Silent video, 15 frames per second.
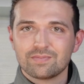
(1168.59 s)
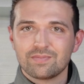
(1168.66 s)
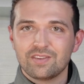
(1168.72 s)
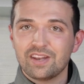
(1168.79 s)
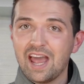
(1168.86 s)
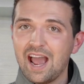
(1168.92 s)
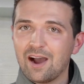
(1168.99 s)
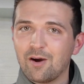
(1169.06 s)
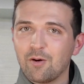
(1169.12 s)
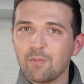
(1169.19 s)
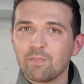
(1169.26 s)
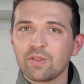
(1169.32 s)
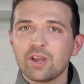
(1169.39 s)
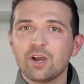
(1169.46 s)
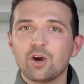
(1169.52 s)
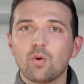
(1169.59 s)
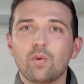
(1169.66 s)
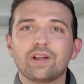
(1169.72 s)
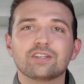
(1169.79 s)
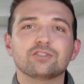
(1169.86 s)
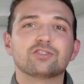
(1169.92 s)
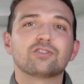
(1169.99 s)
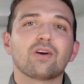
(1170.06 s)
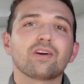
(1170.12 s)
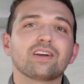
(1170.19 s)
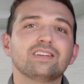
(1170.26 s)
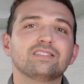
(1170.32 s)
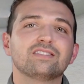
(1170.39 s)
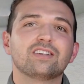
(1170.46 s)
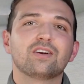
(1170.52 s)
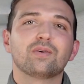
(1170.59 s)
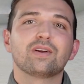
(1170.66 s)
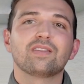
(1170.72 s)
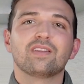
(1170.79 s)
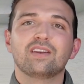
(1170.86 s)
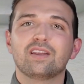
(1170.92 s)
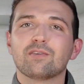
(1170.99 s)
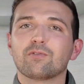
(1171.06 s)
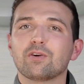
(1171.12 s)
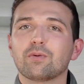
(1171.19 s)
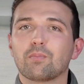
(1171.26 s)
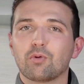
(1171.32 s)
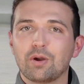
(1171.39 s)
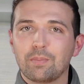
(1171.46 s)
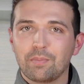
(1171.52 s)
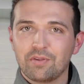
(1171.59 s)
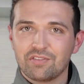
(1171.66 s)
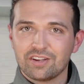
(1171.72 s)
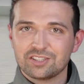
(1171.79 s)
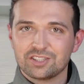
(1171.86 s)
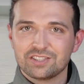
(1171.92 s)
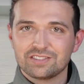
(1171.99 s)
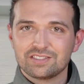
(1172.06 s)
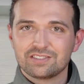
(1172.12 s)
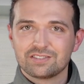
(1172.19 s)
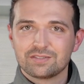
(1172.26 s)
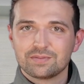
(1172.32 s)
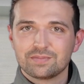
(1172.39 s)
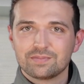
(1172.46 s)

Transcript: Now, we can start considering the different print positions.